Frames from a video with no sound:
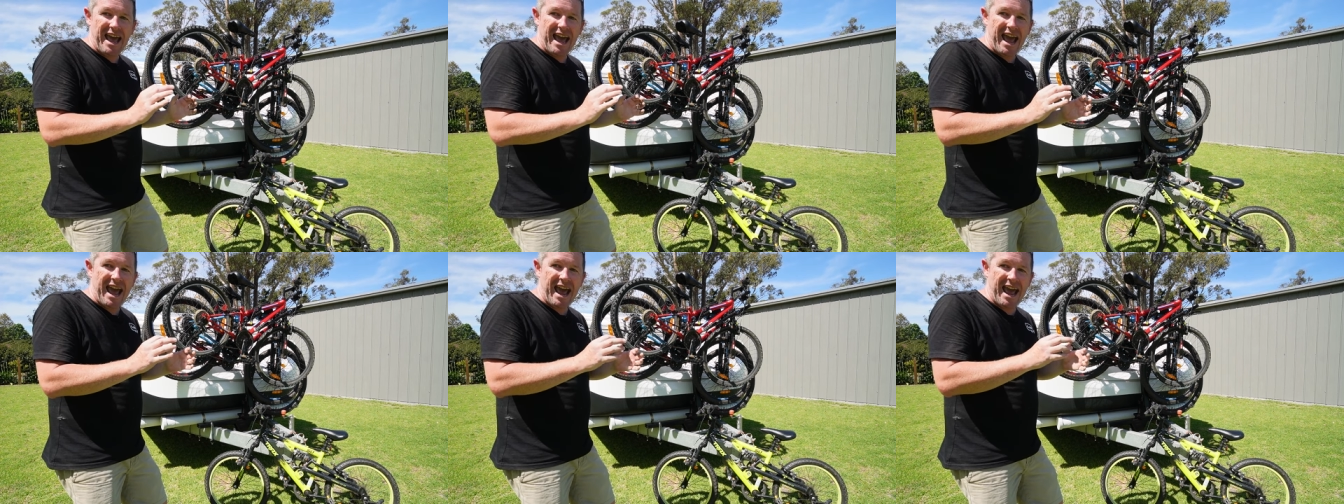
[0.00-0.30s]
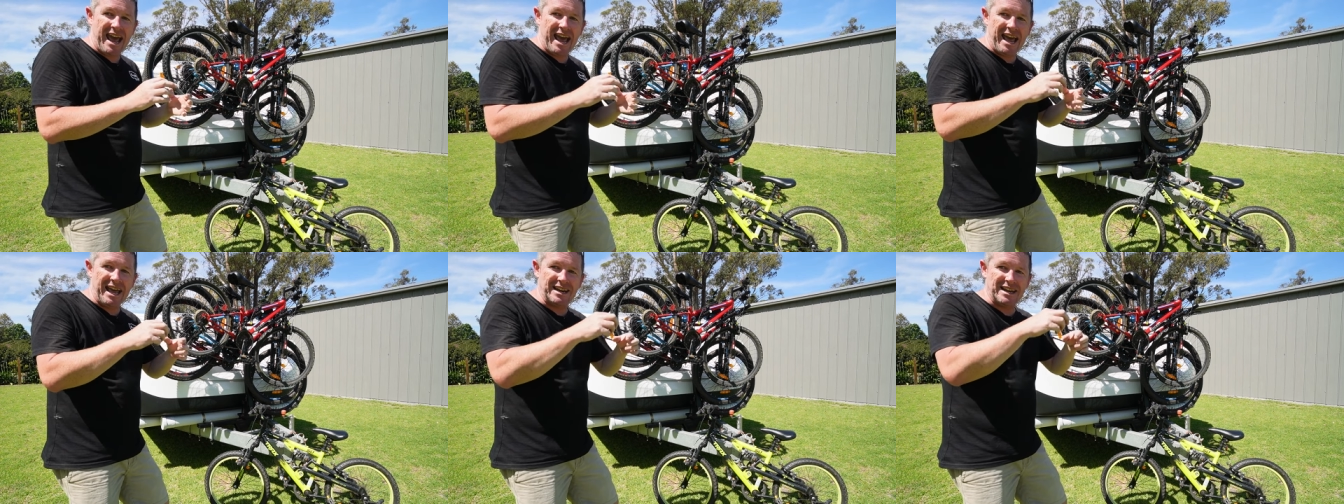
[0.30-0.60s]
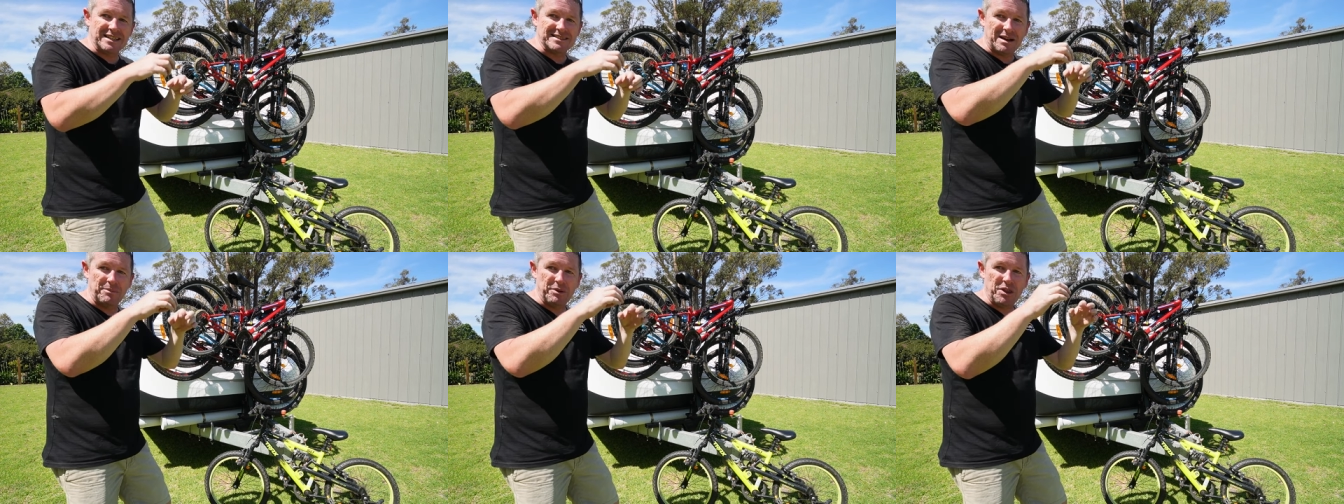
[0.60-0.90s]
and
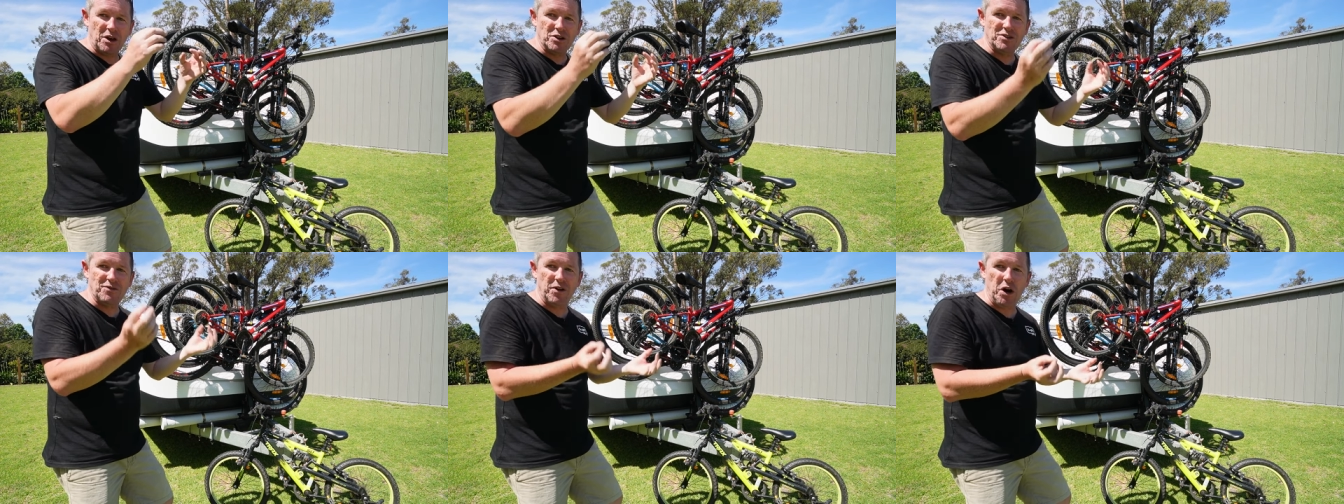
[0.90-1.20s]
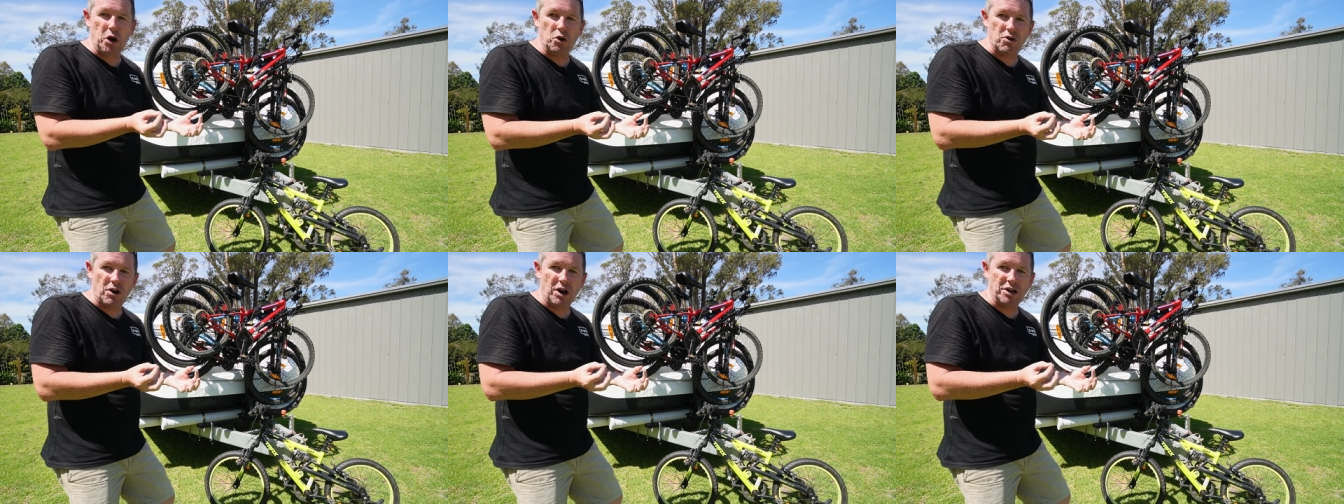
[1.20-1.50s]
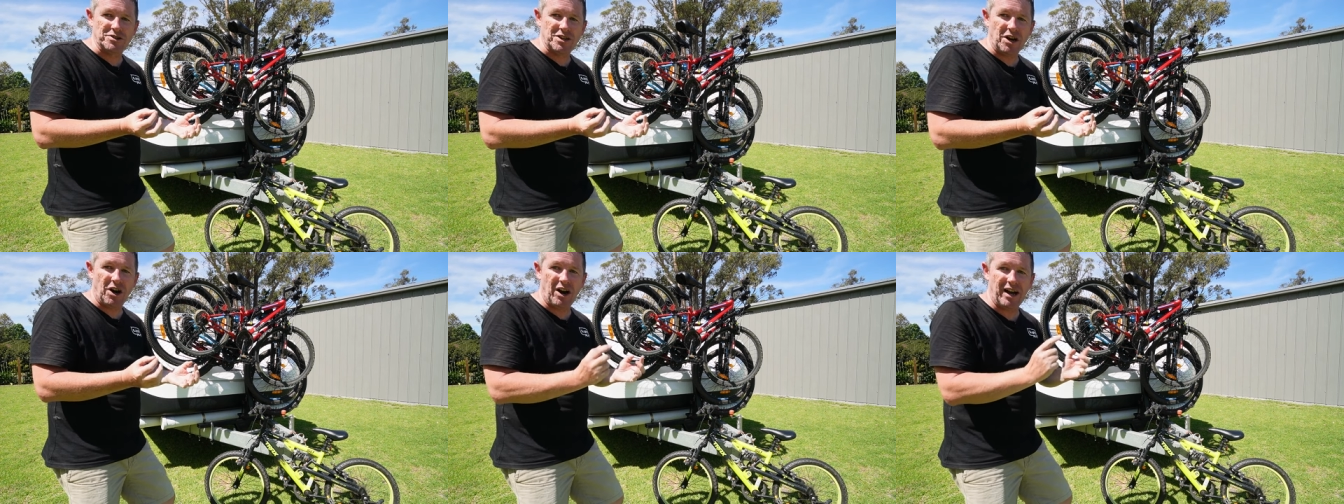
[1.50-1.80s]
some of those Velcro
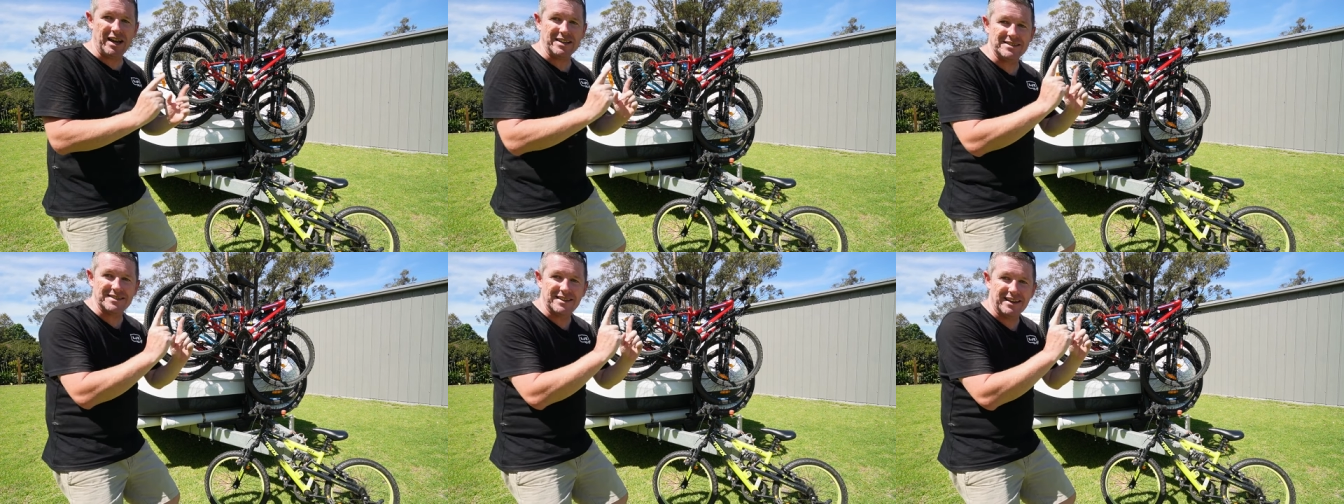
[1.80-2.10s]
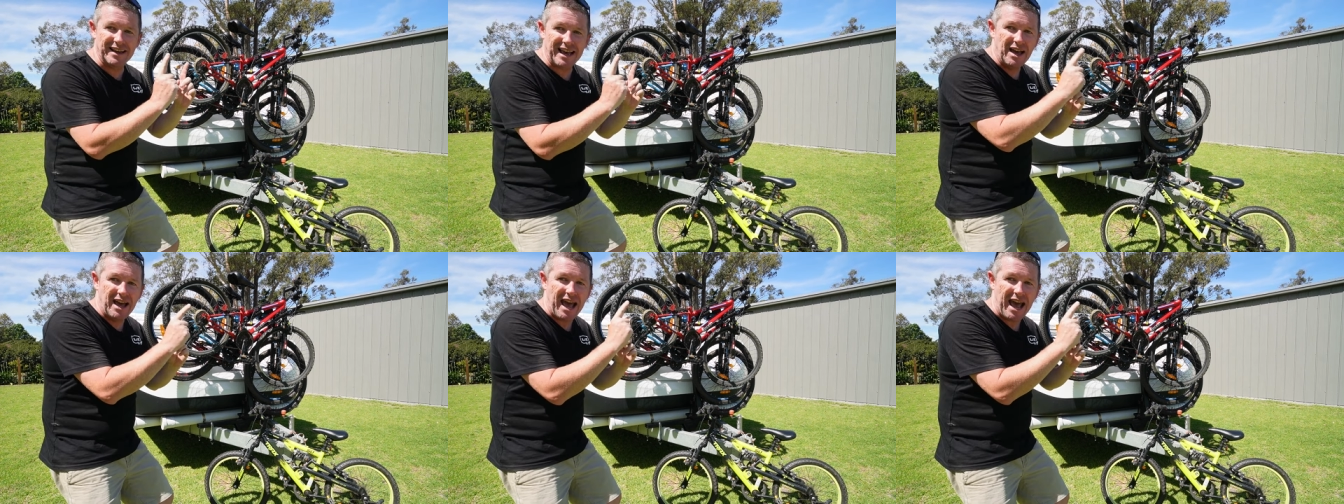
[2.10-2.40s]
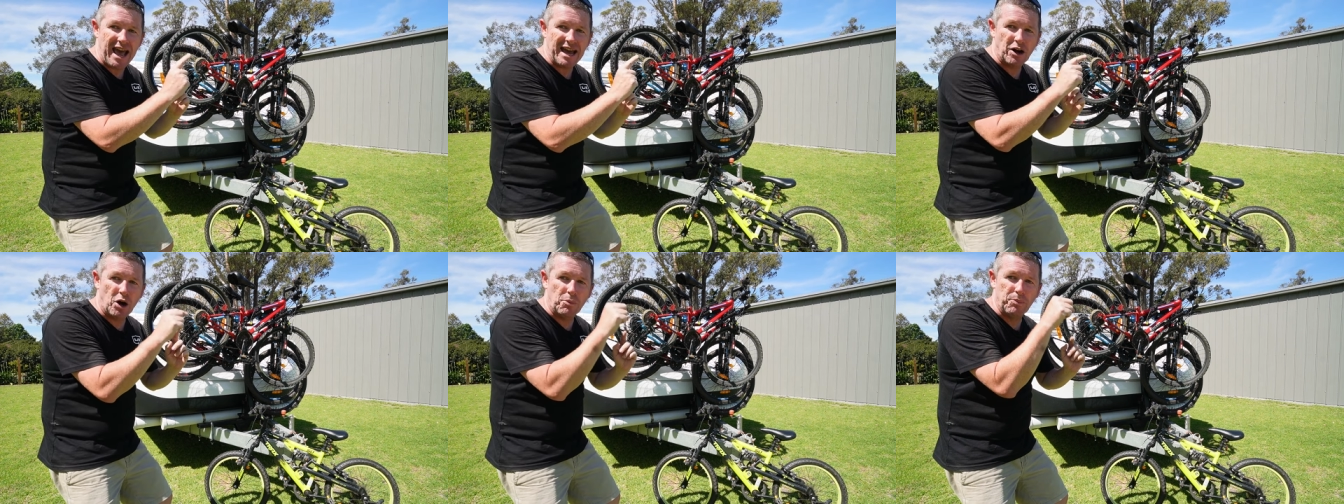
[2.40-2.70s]
ties
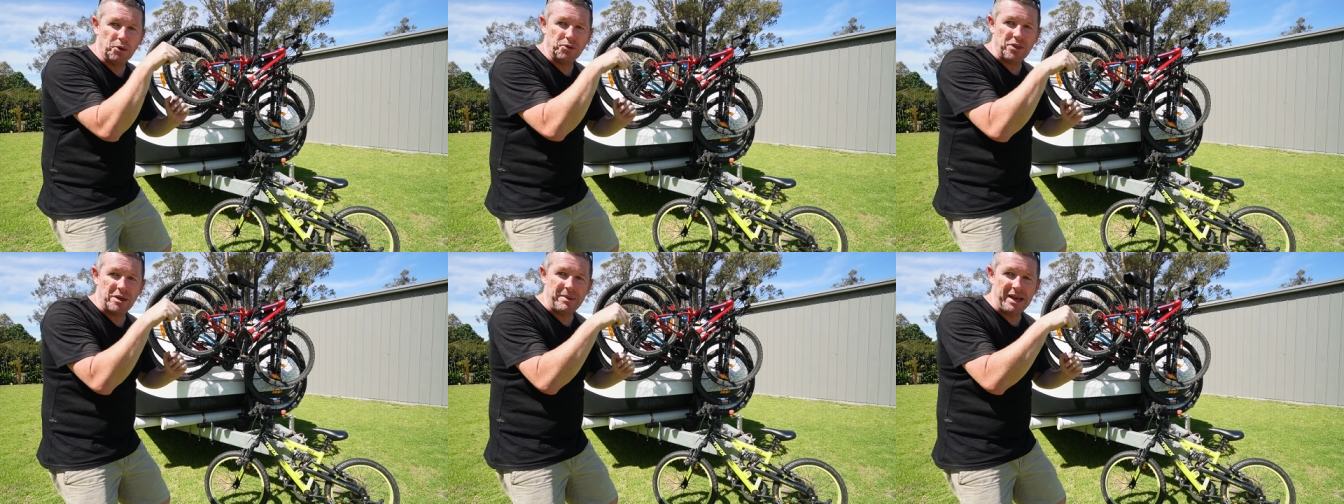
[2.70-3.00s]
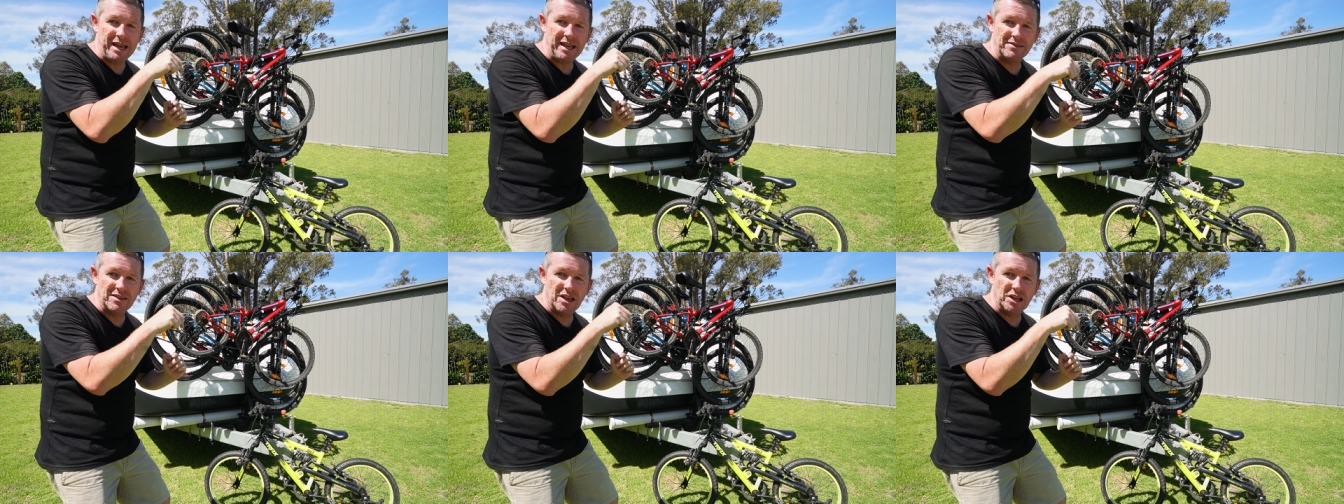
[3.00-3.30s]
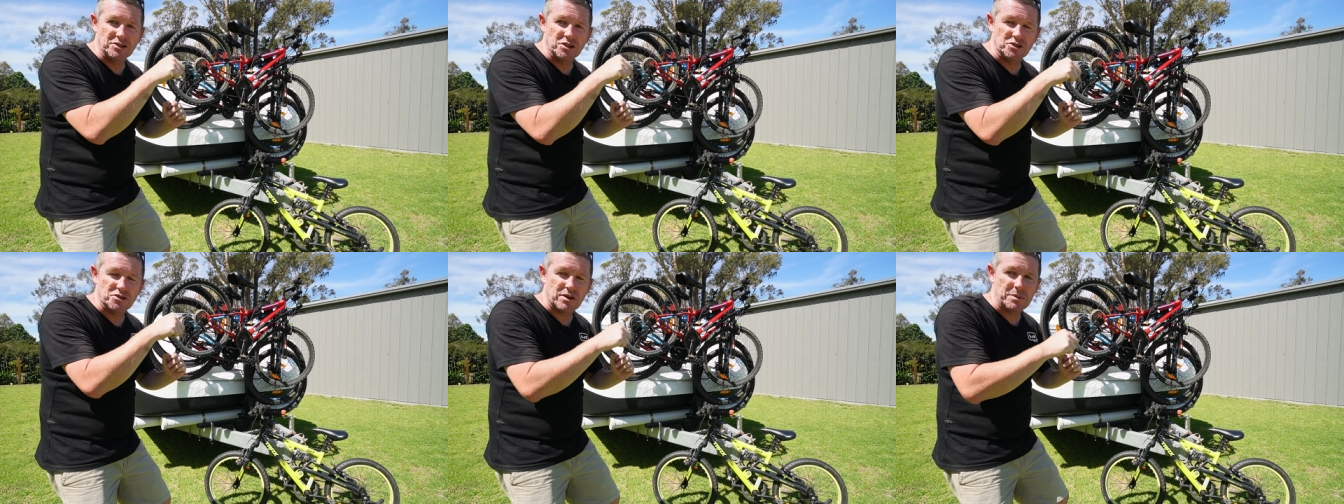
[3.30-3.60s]
and I'll put them in the
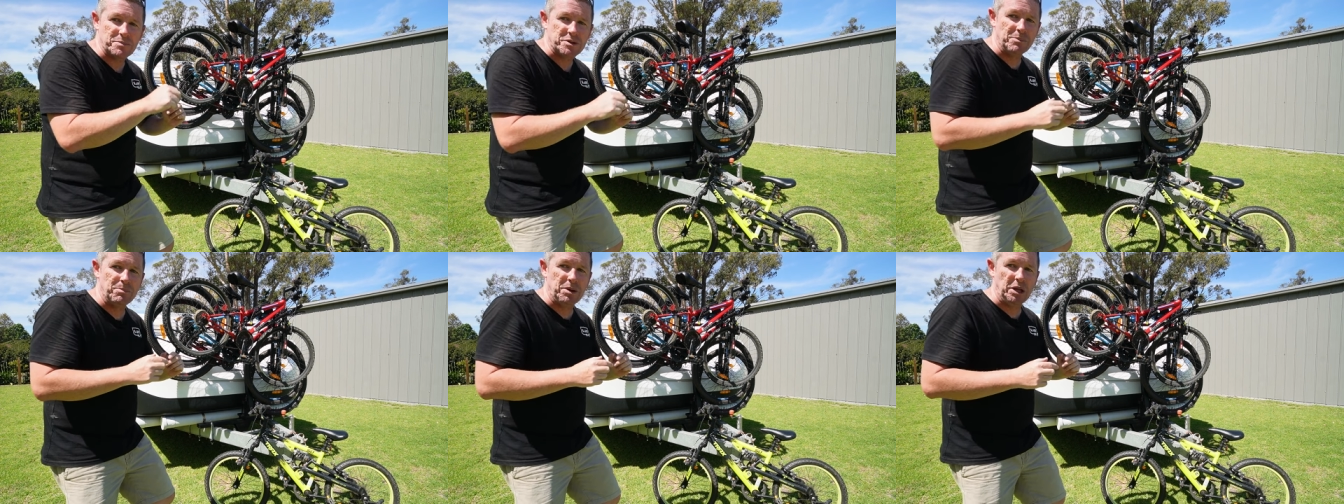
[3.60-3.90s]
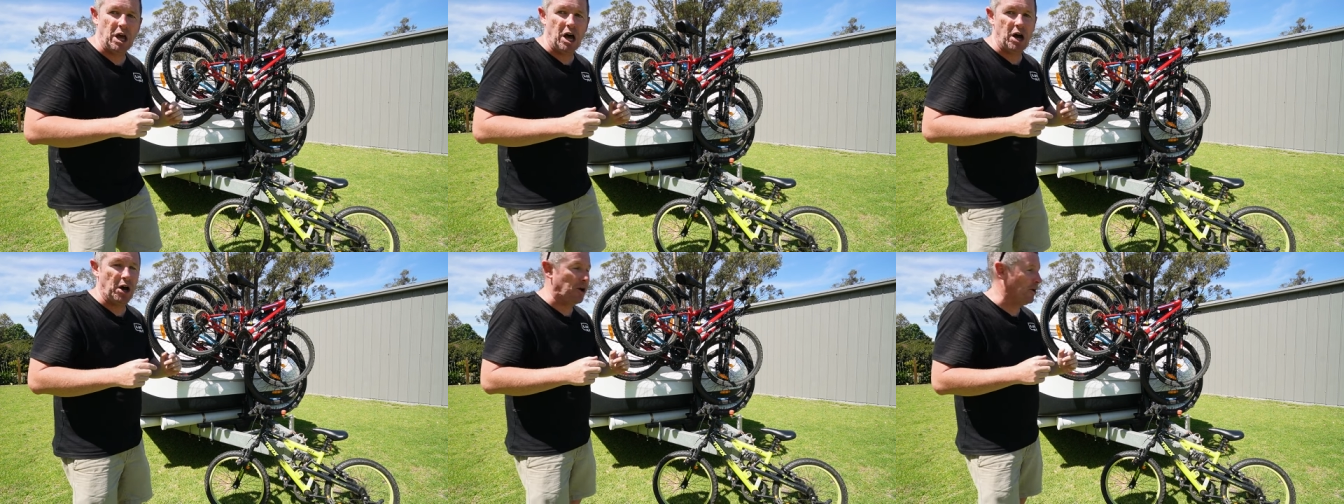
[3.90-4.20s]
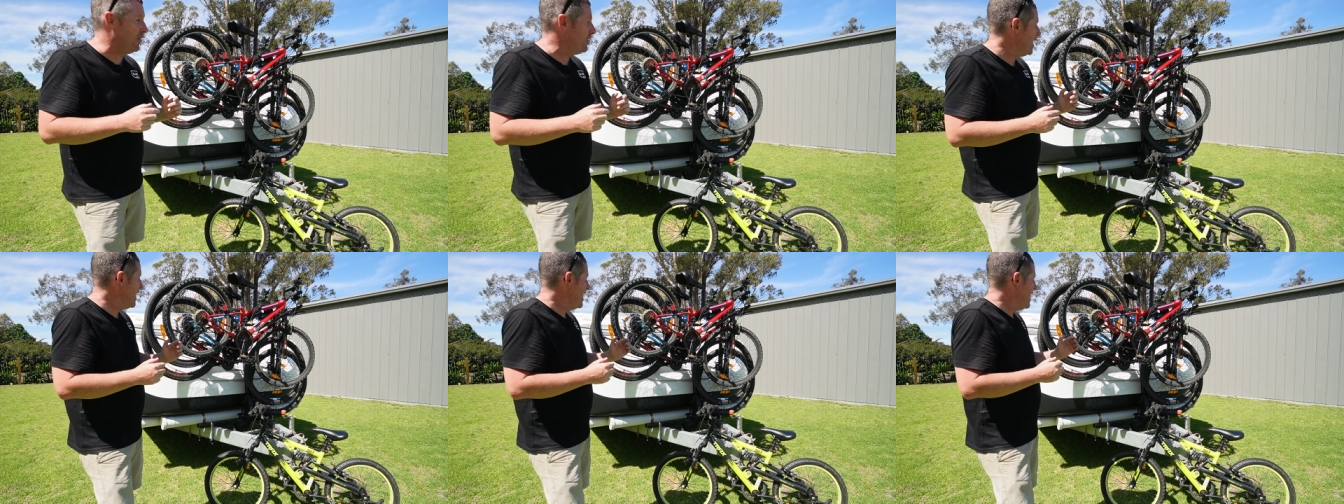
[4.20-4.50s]
description
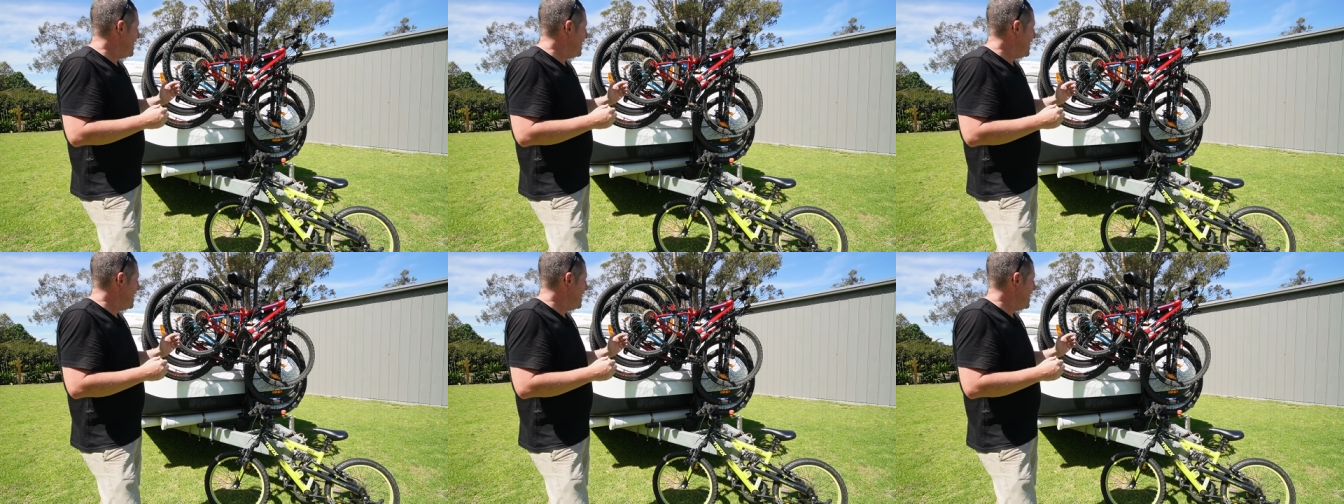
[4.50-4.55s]
below,